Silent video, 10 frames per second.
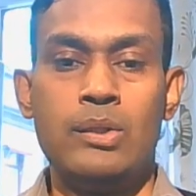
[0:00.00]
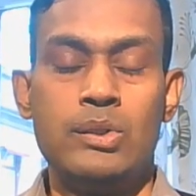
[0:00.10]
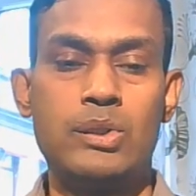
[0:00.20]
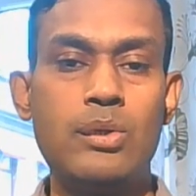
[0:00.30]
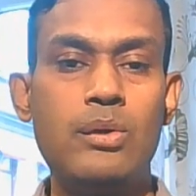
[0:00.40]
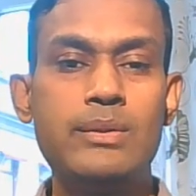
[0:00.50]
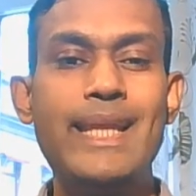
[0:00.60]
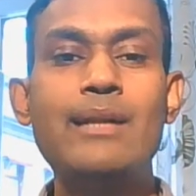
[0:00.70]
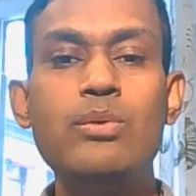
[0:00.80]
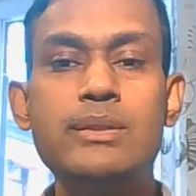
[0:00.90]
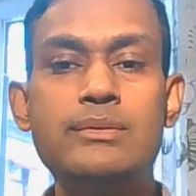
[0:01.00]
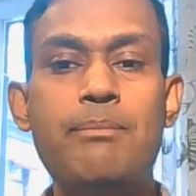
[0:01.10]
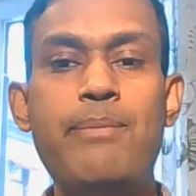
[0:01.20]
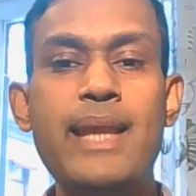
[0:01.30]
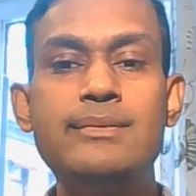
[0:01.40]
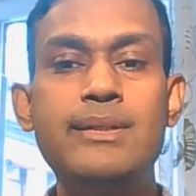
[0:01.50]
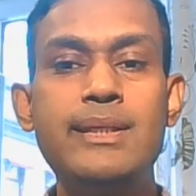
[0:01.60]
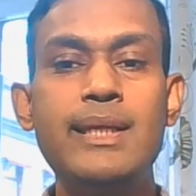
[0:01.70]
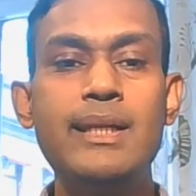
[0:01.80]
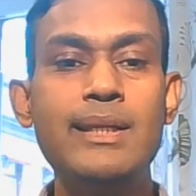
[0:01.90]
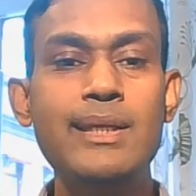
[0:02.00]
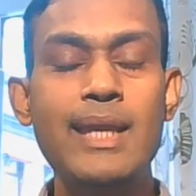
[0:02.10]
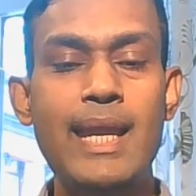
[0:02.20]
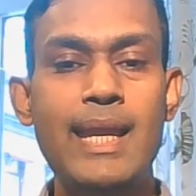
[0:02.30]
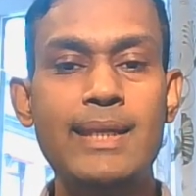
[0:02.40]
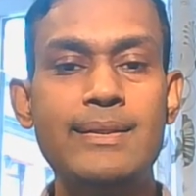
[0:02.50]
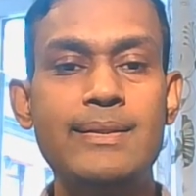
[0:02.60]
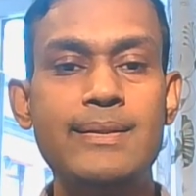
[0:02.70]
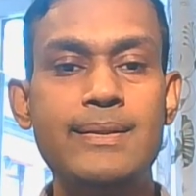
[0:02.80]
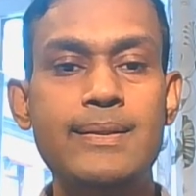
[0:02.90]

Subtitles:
So that was the basically, and